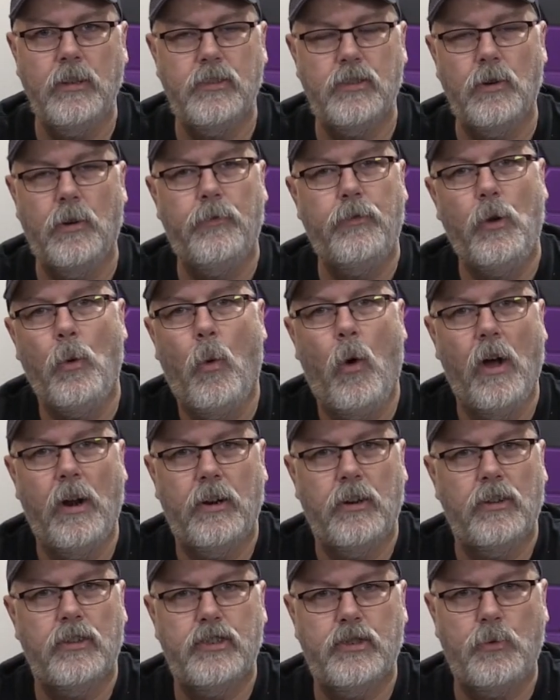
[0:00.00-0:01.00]
So if you
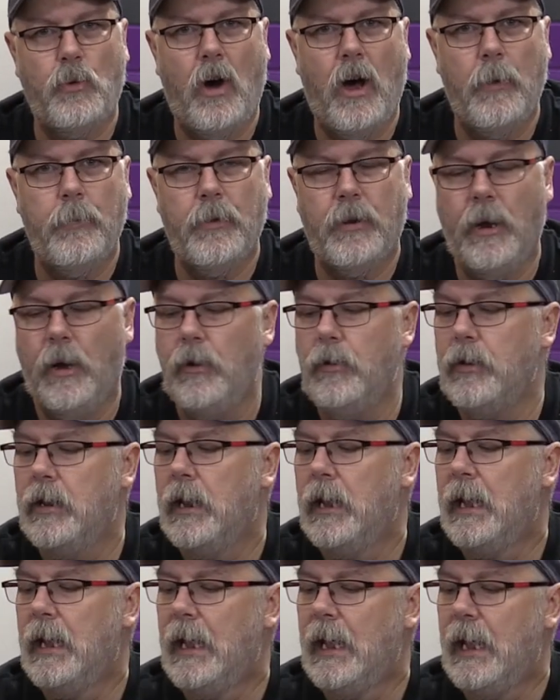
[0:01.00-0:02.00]
wanted to swap it out,
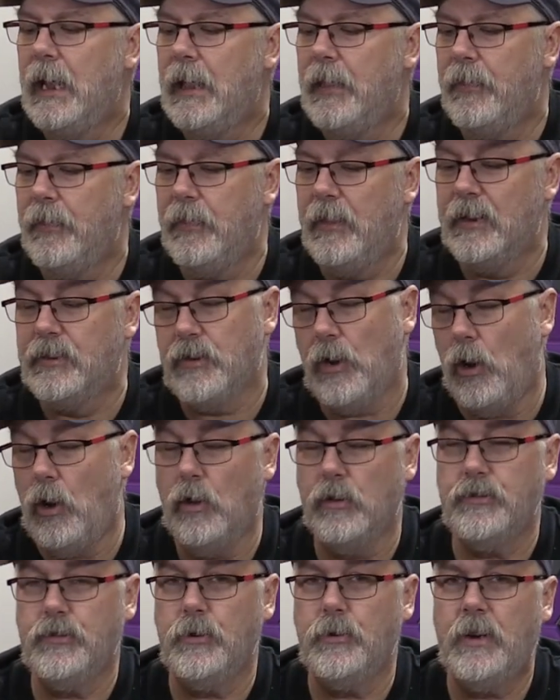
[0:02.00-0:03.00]
this
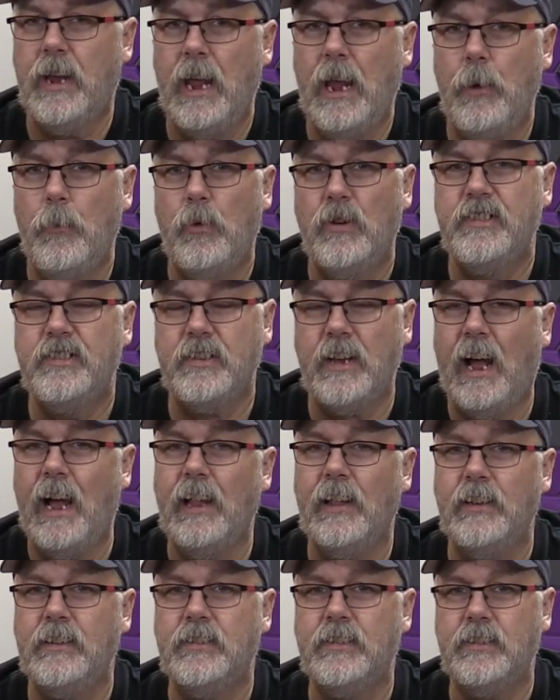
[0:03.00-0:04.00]
also came with
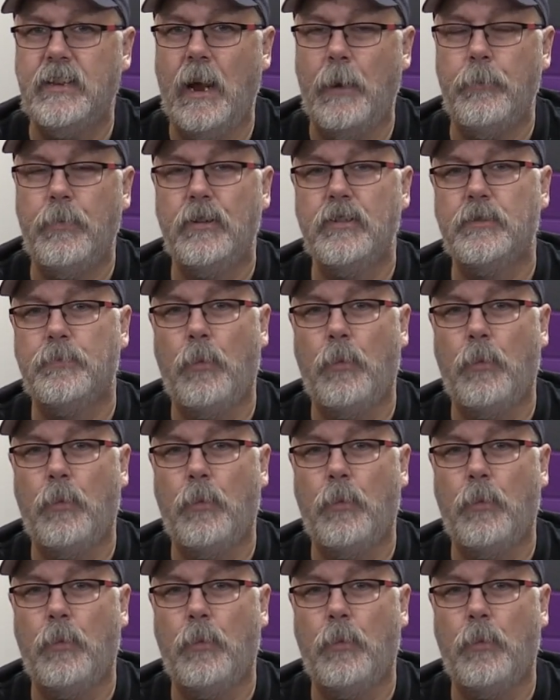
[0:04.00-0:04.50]
silent steppers,